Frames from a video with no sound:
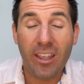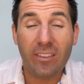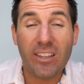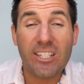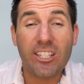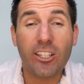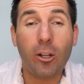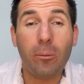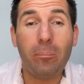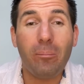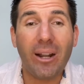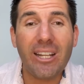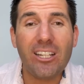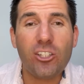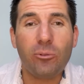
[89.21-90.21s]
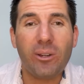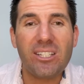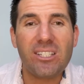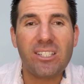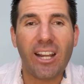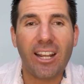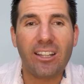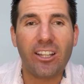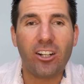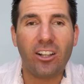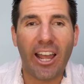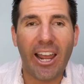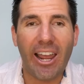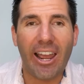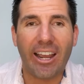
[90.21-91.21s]
this little money twist and little
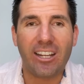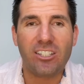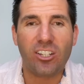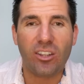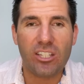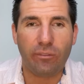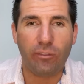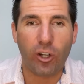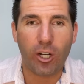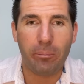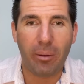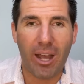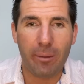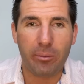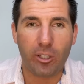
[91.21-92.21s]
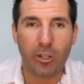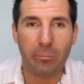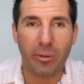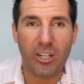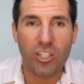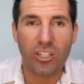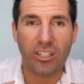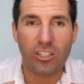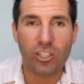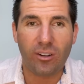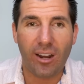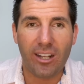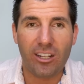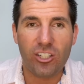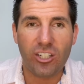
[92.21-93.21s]
hack to this very popular budgeting
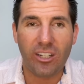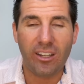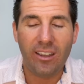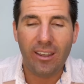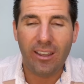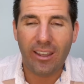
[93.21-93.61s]
strategy